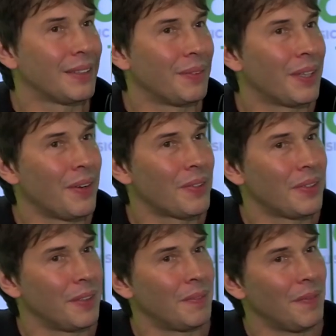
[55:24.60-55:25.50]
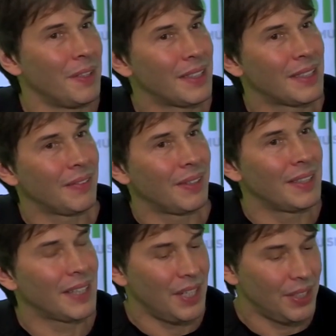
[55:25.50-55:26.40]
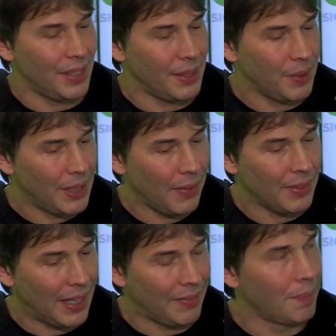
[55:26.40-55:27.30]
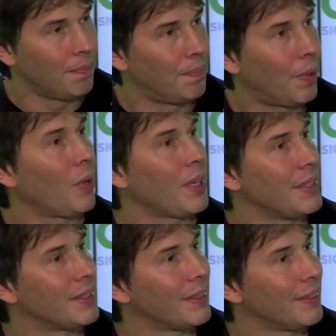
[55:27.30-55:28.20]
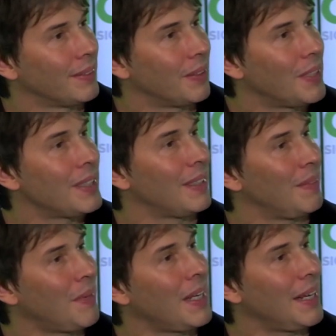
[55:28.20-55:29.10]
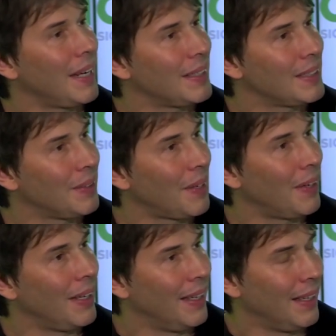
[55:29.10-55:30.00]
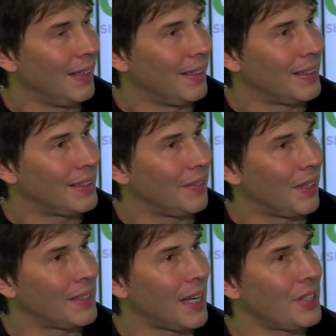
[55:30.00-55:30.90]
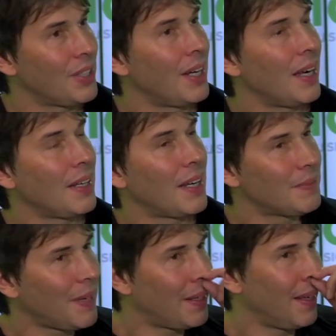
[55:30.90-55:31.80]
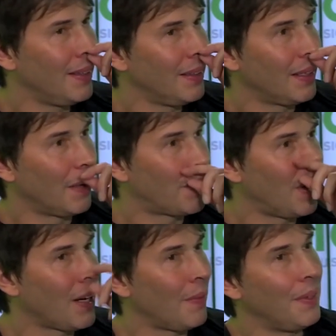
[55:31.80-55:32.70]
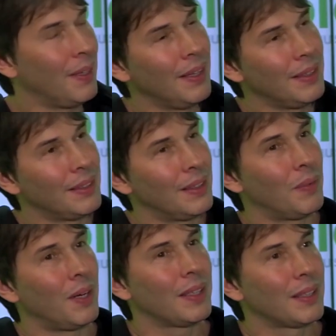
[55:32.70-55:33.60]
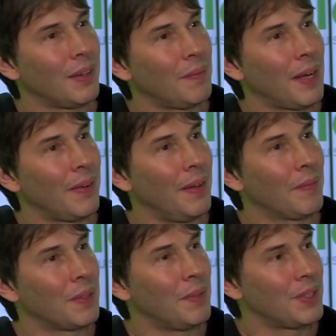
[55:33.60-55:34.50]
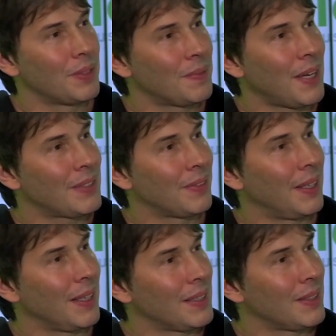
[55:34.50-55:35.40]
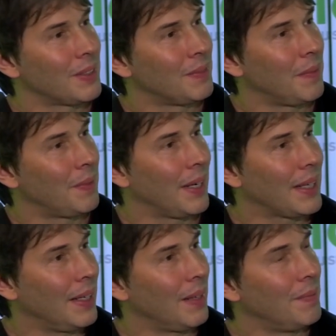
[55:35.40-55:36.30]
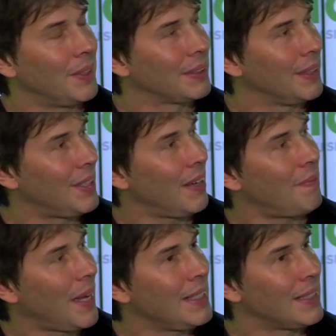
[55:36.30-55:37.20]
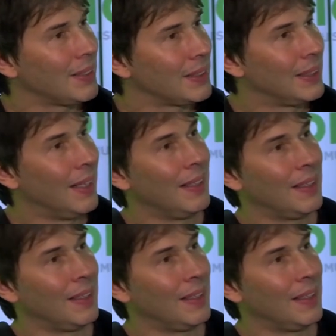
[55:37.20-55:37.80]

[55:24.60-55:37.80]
that we're going through at the moment as a civilization is we don't have a point. There isn't a meaning to our civilization. And I just made a program a while ago about commercial spaceflight and talked to people like Elon Musk and Jeff Bezos,